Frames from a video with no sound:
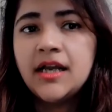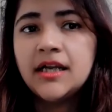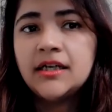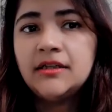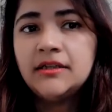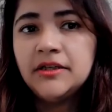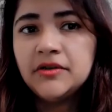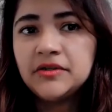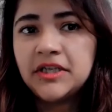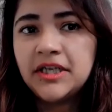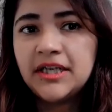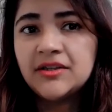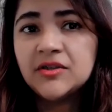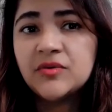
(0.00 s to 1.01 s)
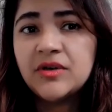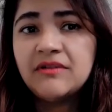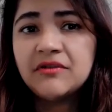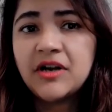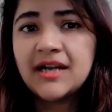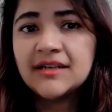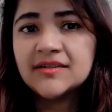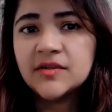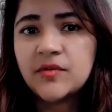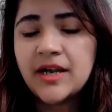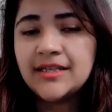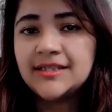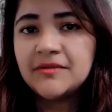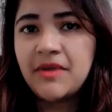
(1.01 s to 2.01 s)
"Clearly, the griever has the
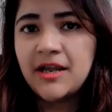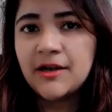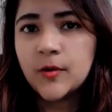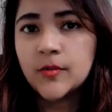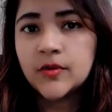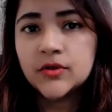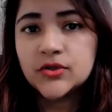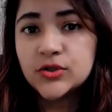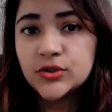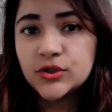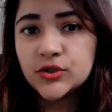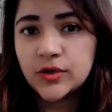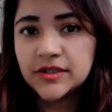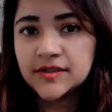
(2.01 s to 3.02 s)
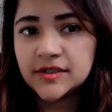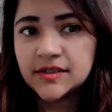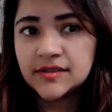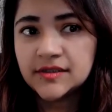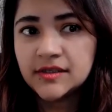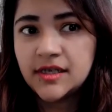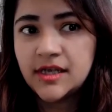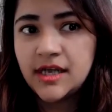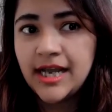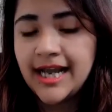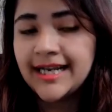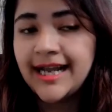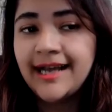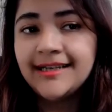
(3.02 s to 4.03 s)
right to make her personal choices,
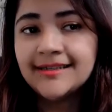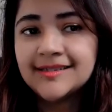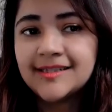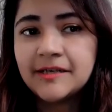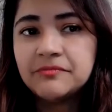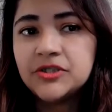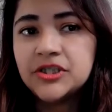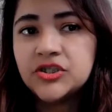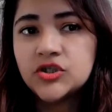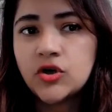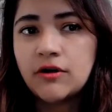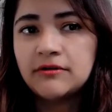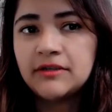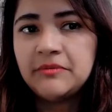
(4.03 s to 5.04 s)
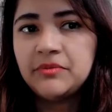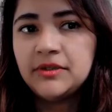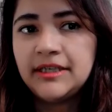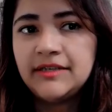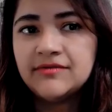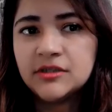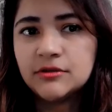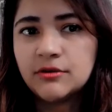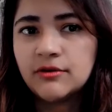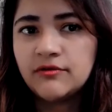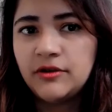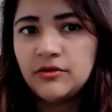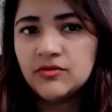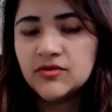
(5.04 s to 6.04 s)
and I accept she strongly believes in her
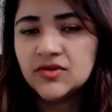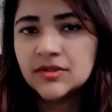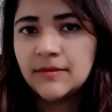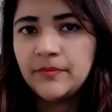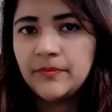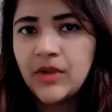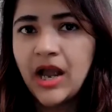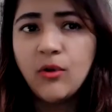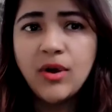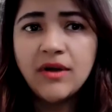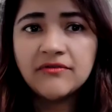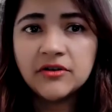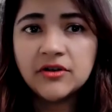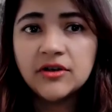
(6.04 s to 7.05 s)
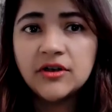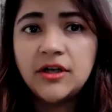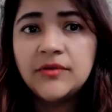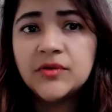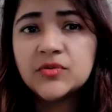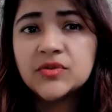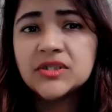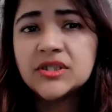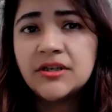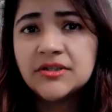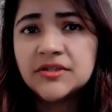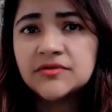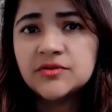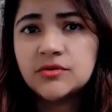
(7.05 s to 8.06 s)
views. However, the result
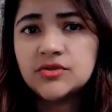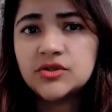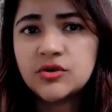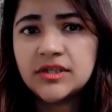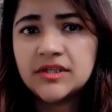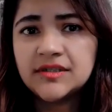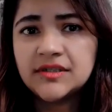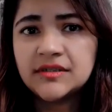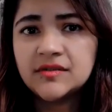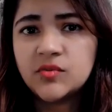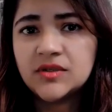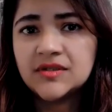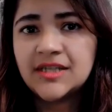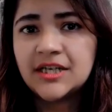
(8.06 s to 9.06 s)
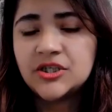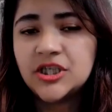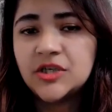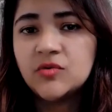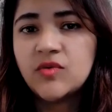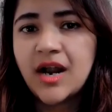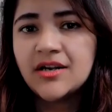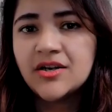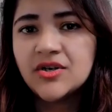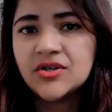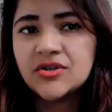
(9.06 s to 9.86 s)
of those choices was that she rendered